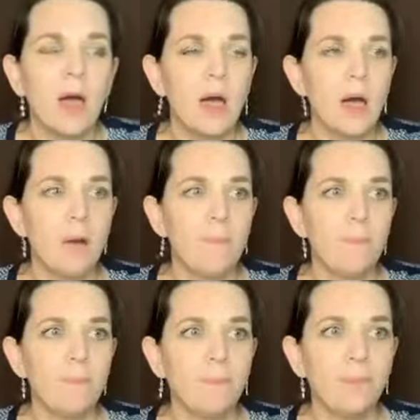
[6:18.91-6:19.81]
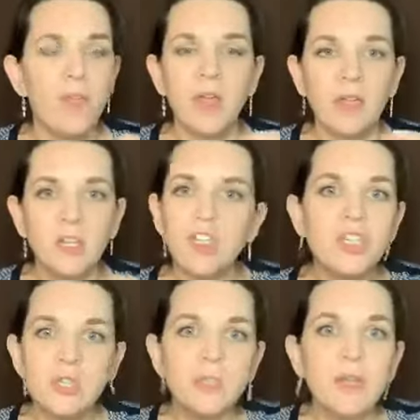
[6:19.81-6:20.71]
that it's
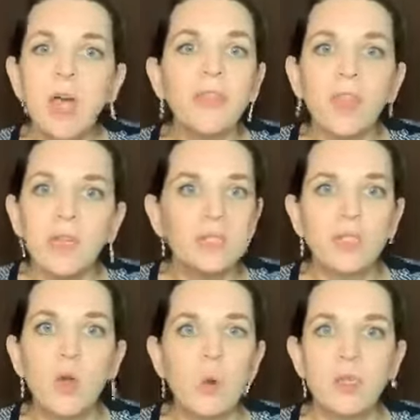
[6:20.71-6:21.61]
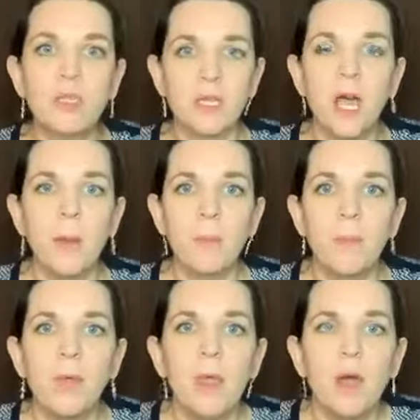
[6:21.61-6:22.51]
just, nothing is going to
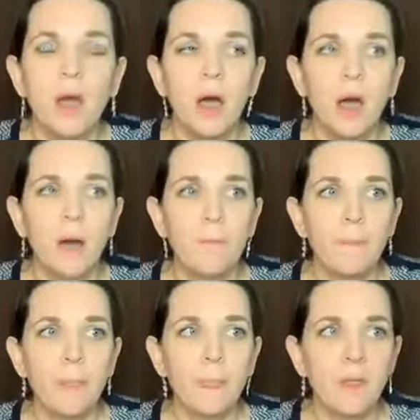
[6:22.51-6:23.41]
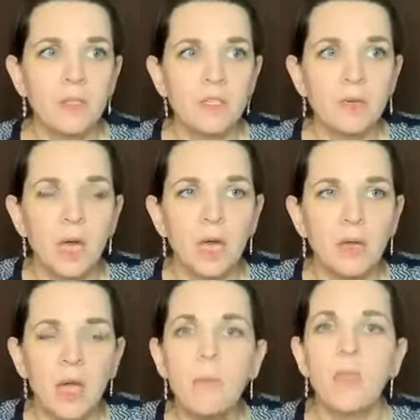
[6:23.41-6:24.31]
come in
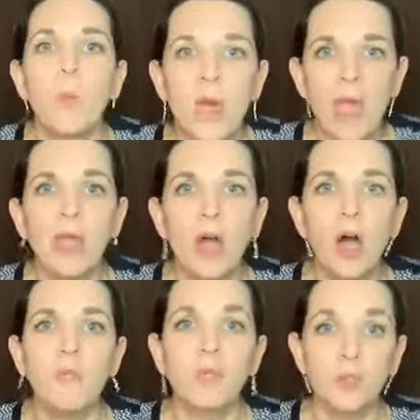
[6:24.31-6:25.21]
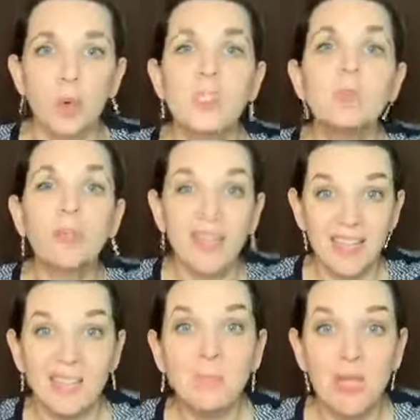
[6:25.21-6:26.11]
the way of the Lord's
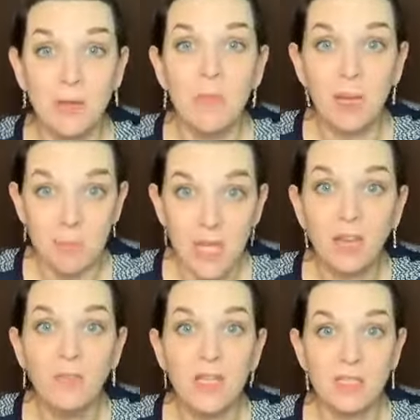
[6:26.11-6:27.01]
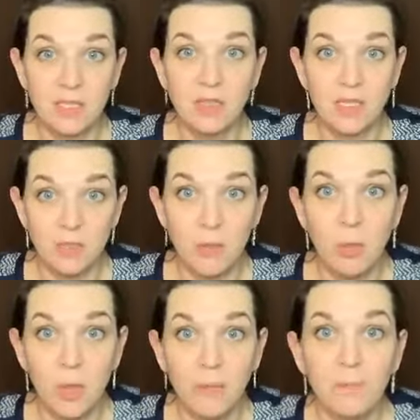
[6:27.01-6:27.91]
plans being made manifest in this
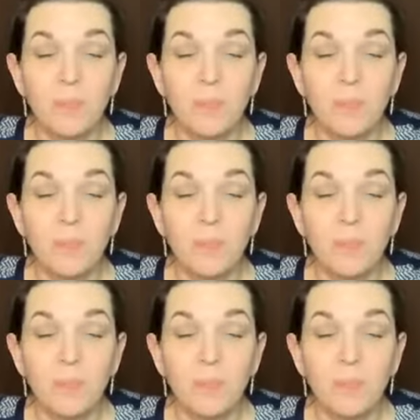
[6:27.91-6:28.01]
moment.